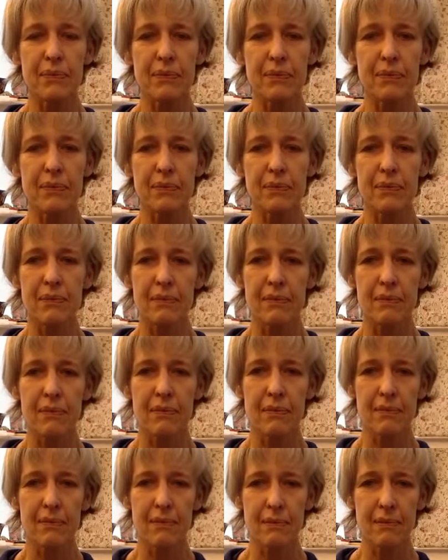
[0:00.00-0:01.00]

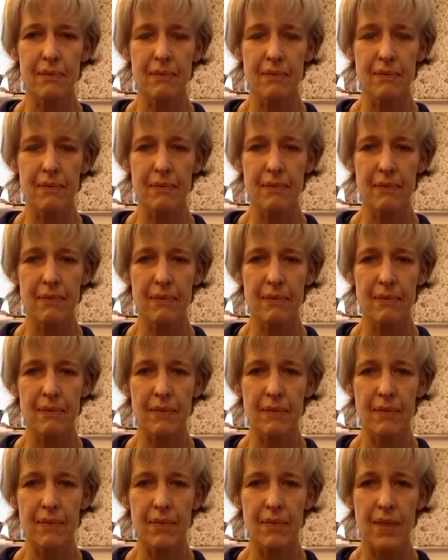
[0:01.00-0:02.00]

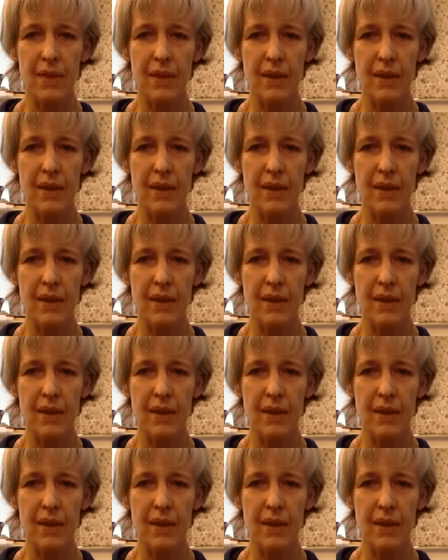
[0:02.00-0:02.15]
[no speech]